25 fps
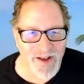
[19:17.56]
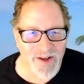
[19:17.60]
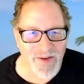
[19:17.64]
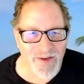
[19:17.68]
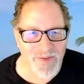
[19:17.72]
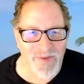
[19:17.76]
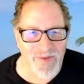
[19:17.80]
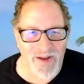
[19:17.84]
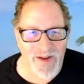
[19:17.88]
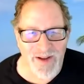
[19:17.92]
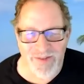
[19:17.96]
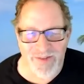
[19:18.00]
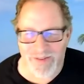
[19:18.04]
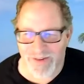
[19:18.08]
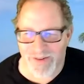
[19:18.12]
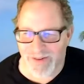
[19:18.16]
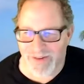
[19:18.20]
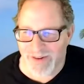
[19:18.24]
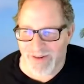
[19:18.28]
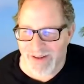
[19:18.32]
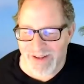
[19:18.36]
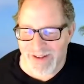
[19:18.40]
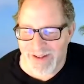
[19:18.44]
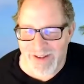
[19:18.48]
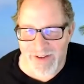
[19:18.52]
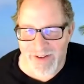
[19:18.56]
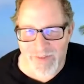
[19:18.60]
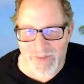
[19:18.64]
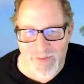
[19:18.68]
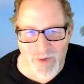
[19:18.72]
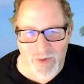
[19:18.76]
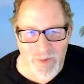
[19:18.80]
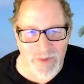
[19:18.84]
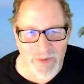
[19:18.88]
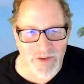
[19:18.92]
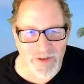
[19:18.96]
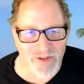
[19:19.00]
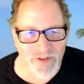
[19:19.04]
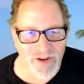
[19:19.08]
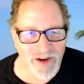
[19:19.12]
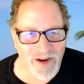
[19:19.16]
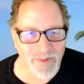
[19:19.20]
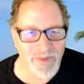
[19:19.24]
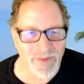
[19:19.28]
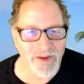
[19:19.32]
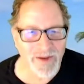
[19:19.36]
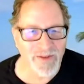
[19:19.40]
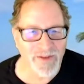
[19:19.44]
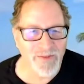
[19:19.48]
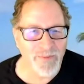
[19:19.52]
founder and former
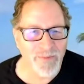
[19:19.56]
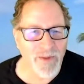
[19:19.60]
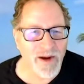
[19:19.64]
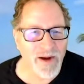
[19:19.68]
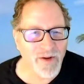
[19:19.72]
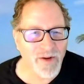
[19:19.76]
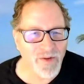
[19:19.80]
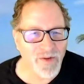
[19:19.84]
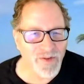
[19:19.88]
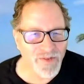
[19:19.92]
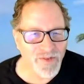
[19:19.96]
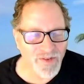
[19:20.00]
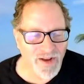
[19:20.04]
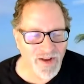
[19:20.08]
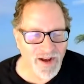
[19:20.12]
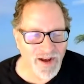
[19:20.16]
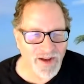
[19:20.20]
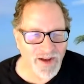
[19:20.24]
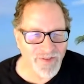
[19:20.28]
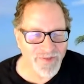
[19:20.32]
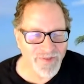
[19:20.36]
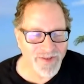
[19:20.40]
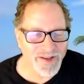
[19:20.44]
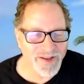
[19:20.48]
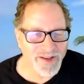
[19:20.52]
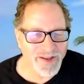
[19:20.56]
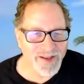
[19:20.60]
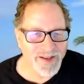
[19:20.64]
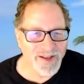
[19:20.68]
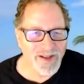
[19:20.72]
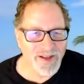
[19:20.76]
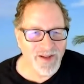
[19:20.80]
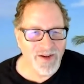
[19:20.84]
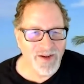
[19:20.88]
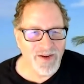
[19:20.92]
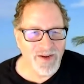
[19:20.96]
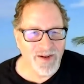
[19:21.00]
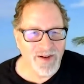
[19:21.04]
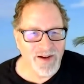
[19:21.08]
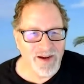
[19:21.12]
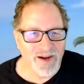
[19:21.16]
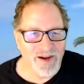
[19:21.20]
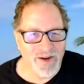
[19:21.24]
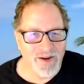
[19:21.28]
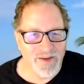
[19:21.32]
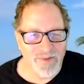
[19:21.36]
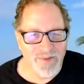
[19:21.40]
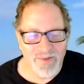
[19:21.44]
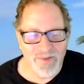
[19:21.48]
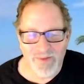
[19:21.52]
chairman of Microsoft,
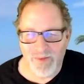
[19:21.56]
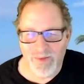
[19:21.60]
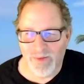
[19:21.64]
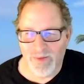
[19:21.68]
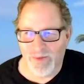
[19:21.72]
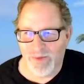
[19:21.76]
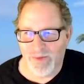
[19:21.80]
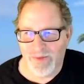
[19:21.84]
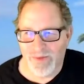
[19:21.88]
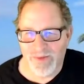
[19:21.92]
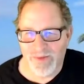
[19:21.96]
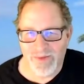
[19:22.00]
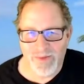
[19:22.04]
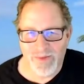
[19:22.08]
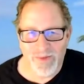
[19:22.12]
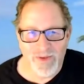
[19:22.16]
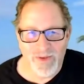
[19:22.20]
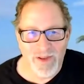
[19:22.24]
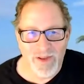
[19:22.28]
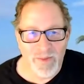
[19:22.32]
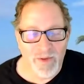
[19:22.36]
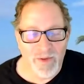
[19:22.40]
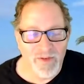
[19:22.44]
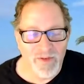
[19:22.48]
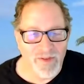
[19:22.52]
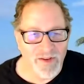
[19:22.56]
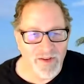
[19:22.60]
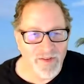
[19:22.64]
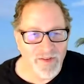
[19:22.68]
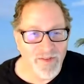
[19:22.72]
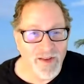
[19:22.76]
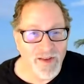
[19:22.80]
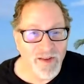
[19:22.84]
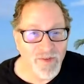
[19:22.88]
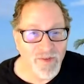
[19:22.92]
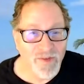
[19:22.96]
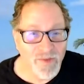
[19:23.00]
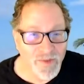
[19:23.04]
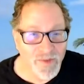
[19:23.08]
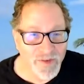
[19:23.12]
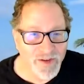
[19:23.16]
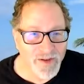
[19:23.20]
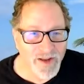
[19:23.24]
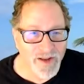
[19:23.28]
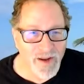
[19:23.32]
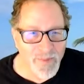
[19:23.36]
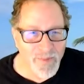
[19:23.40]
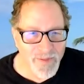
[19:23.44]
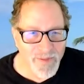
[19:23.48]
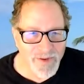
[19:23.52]
uh, one of the most successful
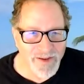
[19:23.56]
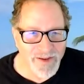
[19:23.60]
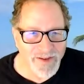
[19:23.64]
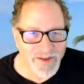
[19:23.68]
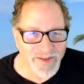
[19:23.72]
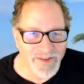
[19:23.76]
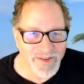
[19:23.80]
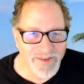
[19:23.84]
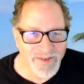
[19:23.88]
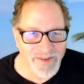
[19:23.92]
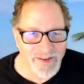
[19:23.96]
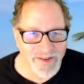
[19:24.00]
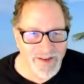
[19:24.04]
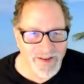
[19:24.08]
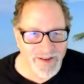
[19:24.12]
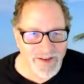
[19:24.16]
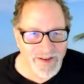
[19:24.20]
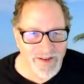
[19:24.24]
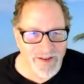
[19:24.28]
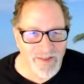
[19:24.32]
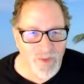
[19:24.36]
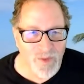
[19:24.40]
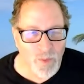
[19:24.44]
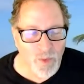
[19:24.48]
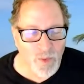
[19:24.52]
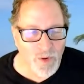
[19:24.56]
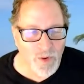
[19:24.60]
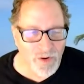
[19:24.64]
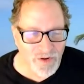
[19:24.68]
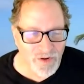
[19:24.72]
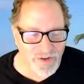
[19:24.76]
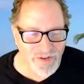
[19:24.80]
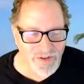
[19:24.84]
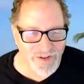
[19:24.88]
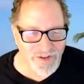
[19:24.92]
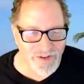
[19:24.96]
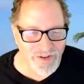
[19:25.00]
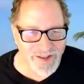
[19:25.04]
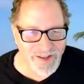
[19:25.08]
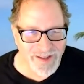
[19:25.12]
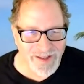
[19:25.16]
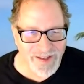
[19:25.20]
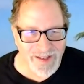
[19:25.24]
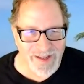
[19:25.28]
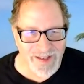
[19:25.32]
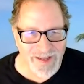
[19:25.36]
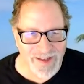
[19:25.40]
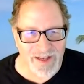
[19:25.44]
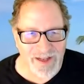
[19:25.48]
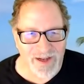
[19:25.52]
companies in the world,
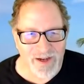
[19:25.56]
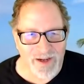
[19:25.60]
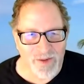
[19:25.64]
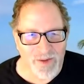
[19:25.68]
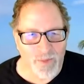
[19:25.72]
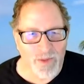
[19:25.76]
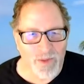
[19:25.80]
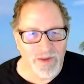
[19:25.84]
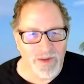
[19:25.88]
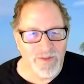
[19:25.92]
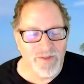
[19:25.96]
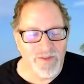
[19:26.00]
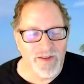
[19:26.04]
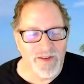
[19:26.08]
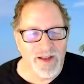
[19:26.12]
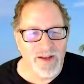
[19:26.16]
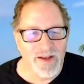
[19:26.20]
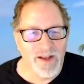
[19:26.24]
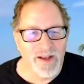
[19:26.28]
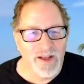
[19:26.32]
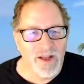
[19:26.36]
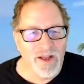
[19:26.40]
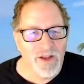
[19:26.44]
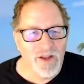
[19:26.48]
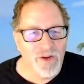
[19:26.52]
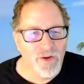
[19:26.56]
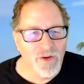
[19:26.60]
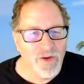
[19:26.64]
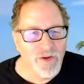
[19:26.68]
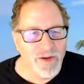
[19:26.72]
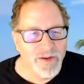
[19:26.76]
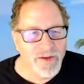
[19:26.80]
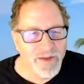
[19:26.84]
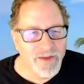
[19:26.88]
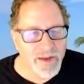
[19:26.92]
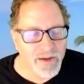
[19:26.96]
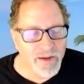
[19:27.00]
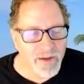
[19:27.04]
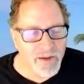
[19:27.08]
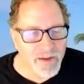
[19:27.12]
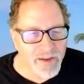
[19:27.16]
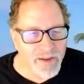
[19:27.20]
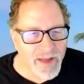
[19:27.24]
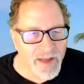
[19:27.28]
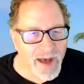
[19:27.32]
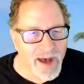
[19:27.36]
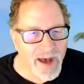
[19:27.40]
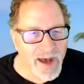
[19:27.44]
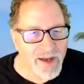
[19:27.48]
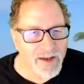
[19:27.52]
uh, once said, you can tell a
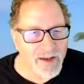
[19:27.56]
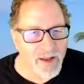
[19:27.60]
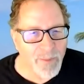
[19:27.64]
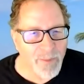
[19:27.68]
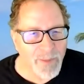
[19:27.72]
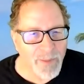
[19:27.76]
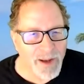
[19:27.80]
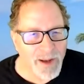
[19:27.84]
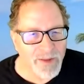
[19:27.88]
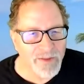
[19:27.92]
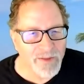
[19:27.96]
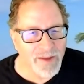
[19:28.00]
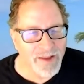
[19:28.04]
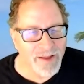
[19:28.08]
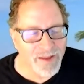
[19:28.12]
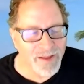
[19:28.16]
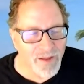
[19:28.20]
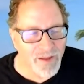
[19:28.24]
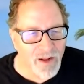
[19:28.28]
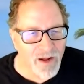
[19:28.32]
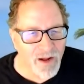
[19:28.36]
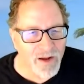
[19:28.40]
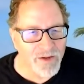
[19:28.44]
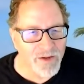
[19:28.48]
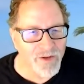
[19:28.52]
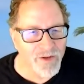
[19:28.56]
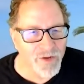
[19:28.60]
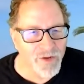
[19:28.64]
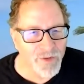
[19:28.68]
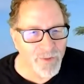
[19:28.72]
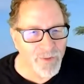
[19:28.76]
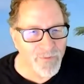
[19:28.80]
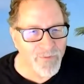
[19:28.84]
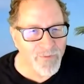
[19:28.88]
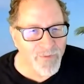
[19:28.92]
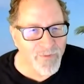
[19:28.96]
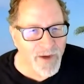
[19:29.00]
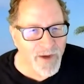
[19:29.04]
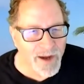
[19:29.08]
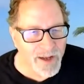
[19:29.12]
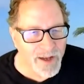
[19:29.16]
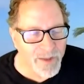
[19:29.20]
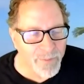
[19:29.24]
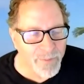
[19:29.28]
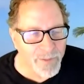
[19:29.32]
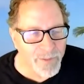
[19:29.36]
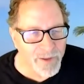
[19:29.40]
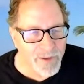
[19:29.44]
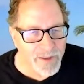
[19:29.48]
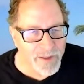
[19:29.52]
lot about the long-term
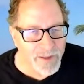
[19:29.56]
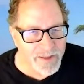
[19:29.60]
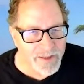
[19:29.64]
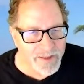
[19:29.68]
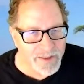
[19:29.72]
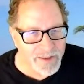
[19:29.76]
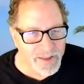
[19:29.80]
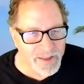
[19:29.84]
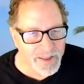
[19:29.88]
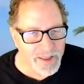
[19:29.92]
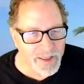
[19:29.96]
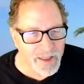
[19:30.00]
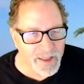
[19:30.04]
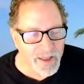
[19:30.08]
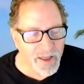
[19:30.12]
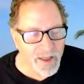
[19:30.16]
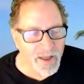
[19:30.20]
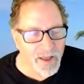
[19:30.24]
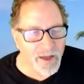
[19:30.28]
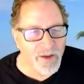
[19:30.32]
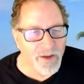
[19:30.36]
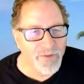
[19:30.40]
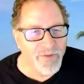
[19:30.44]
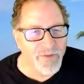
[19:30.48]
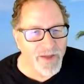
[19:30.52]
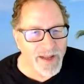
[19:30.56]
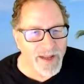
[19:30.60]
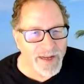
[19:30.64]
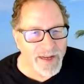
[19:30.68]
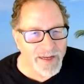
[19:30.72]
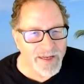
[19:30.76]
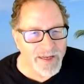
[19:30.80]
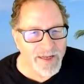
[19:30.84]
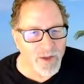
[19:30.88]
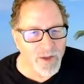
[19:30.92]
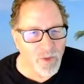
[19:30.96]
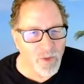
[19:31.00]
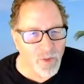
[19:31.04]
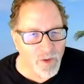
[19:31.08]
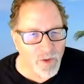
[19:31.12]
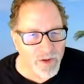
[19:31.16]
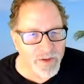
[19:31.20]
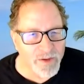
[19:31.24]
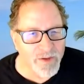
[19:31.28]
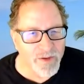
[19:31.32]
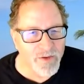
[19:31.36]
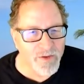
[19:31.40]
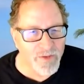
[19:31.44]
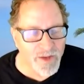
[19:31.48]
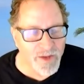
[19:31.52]
viability of any
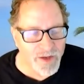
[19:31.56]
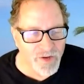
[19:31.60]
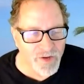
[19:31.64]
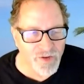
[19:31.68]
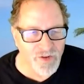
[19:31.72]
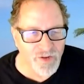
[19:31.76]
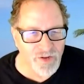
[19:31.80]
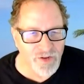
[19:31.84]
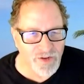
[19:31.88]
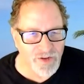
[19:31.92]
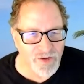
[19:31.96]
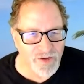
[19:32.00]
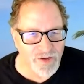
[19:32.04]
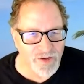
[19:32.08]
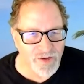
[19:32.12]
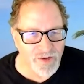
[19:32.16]
organization